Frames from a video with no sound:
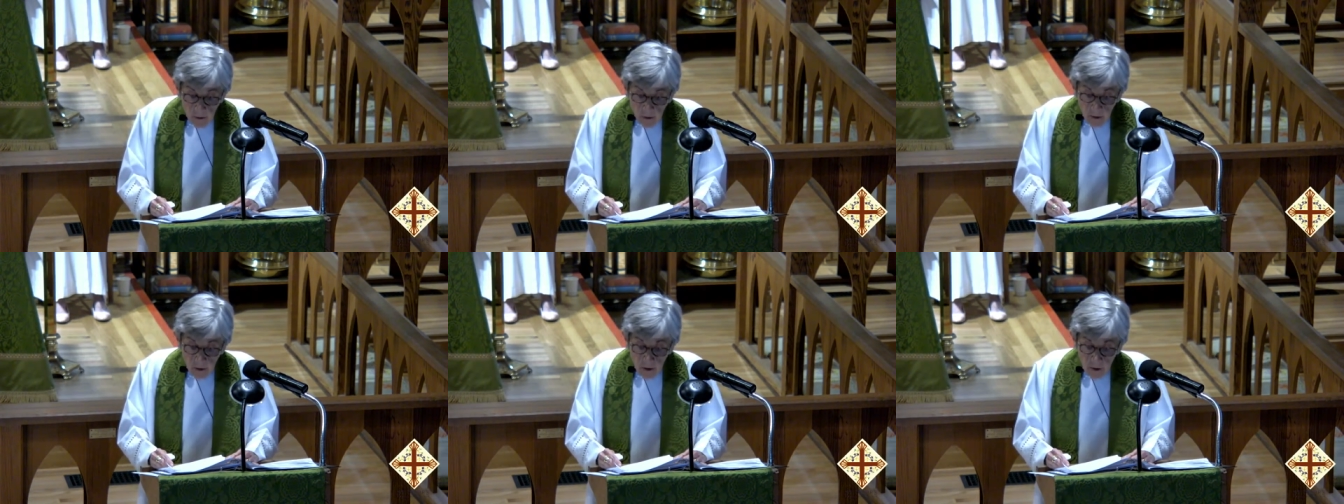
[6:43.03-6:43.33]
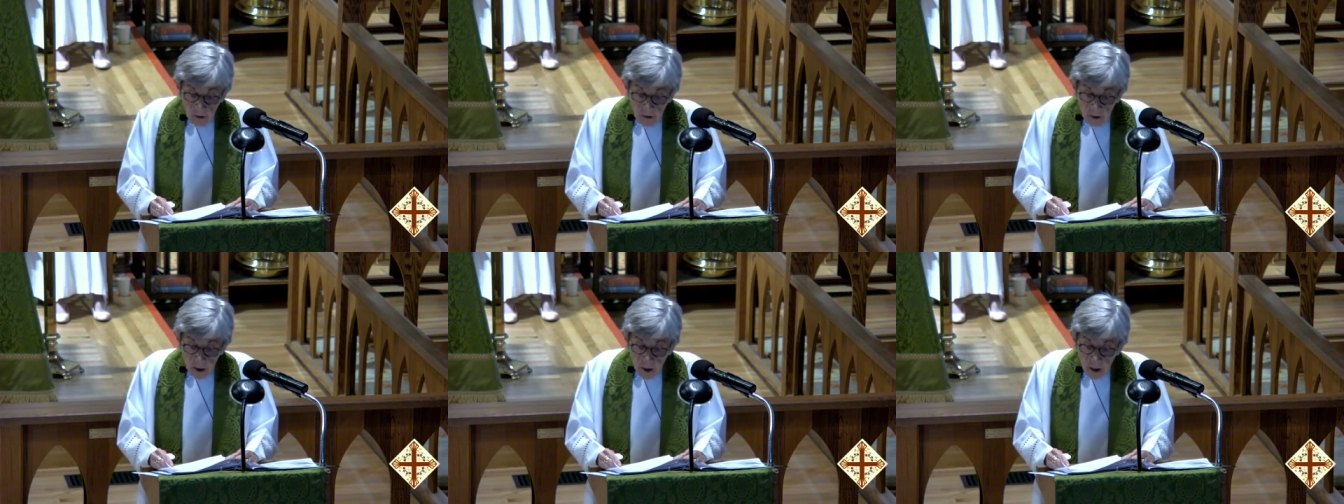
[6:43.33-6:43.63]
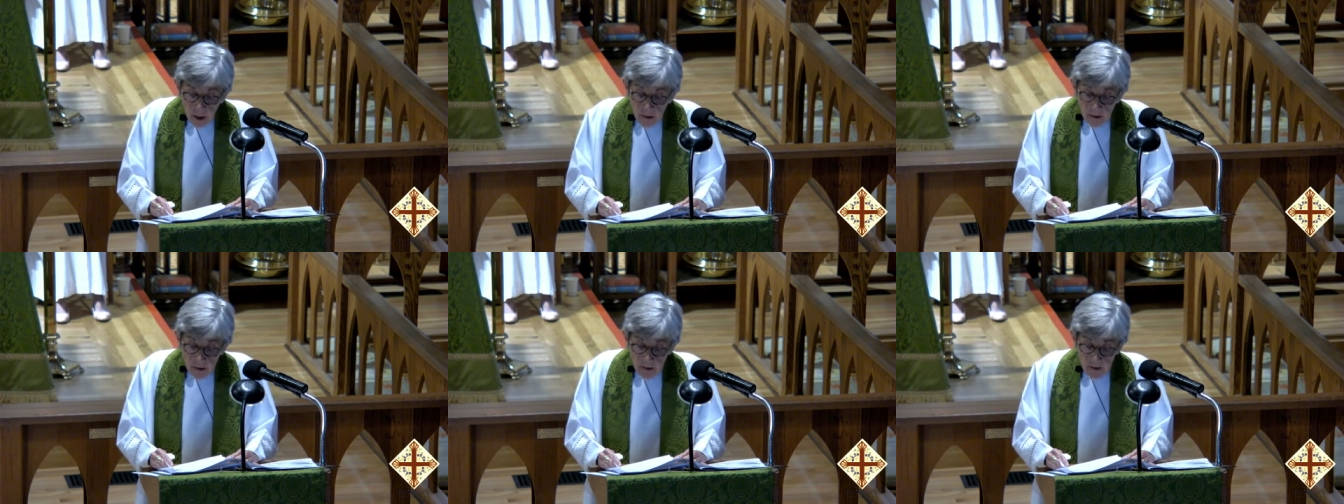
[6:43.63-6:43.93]
our
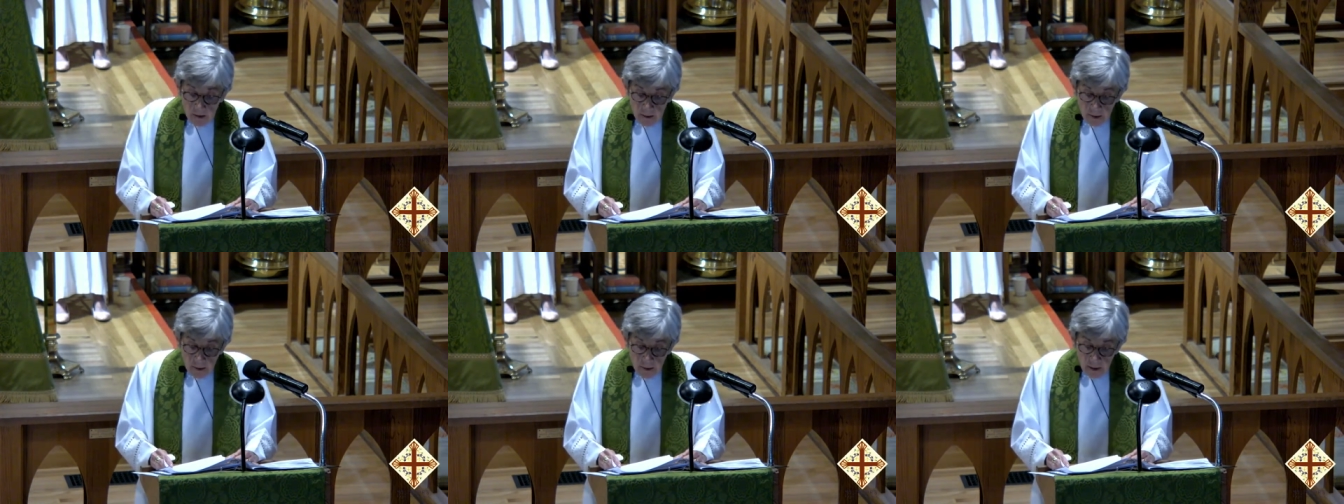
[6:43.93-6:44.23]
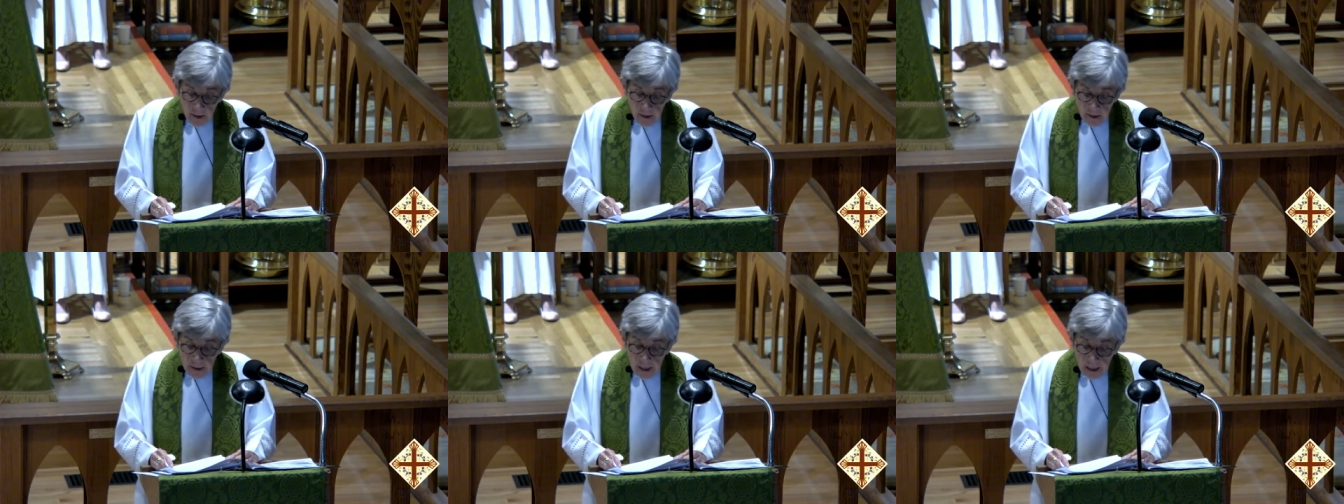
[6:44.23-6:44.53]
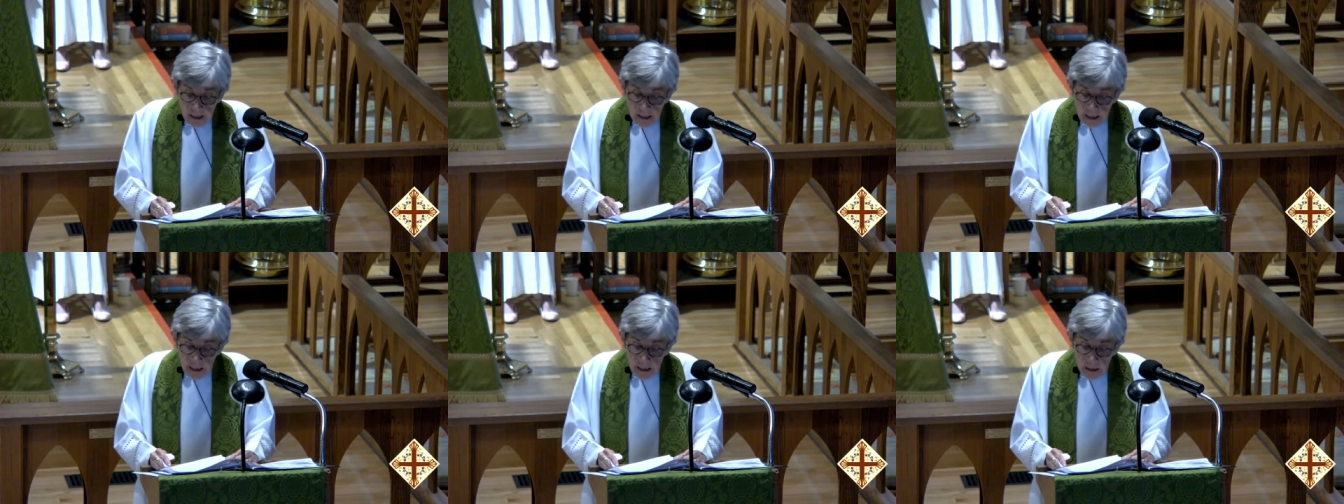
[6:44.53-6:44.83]
thoughts
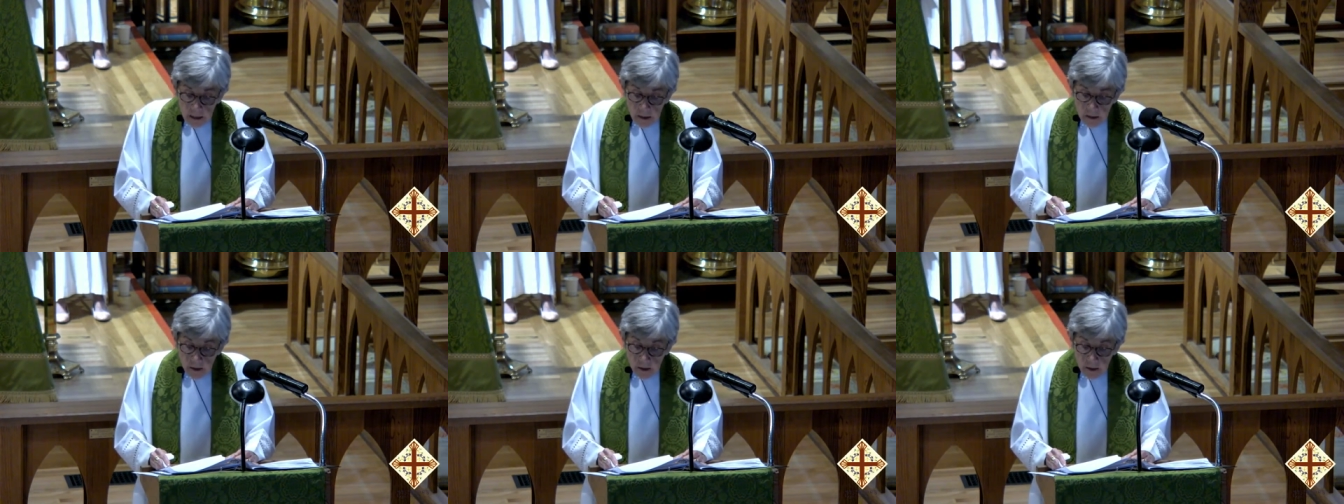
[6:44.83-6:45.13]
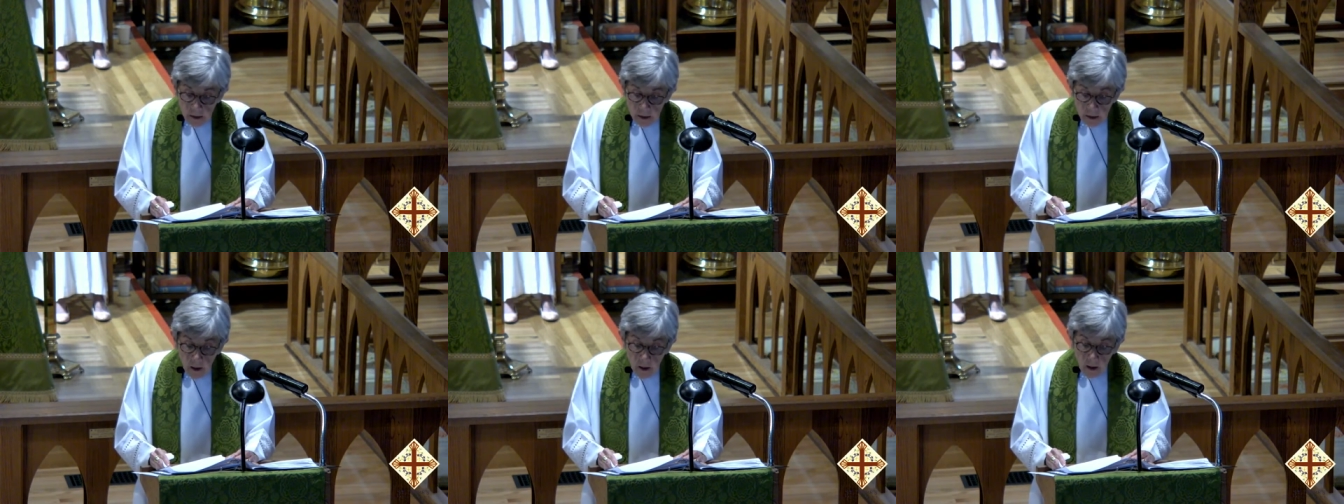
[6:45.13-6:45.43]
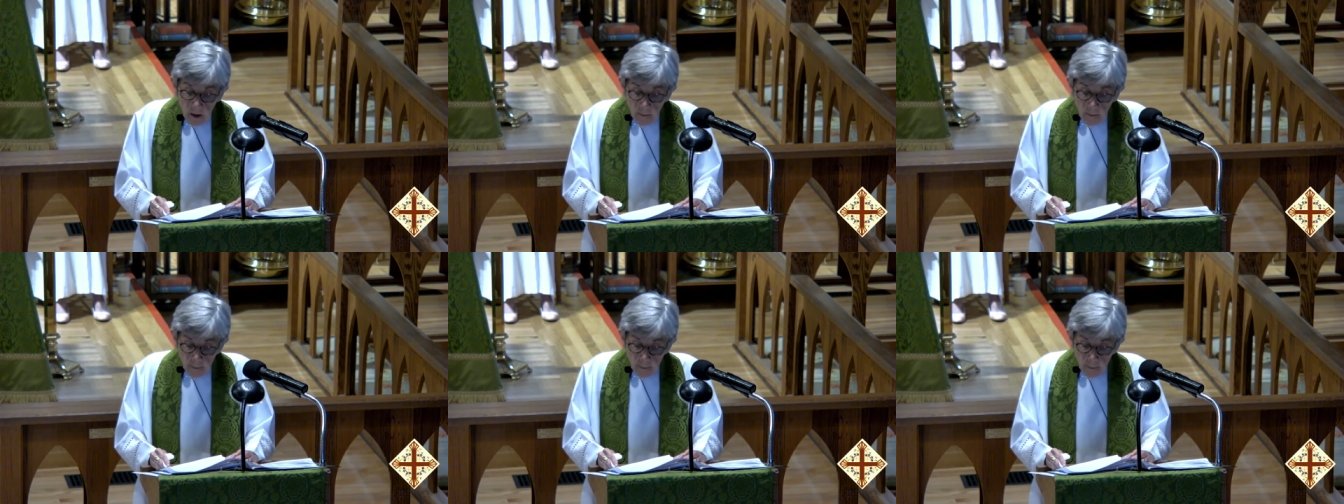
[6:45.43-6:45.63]
that hinder our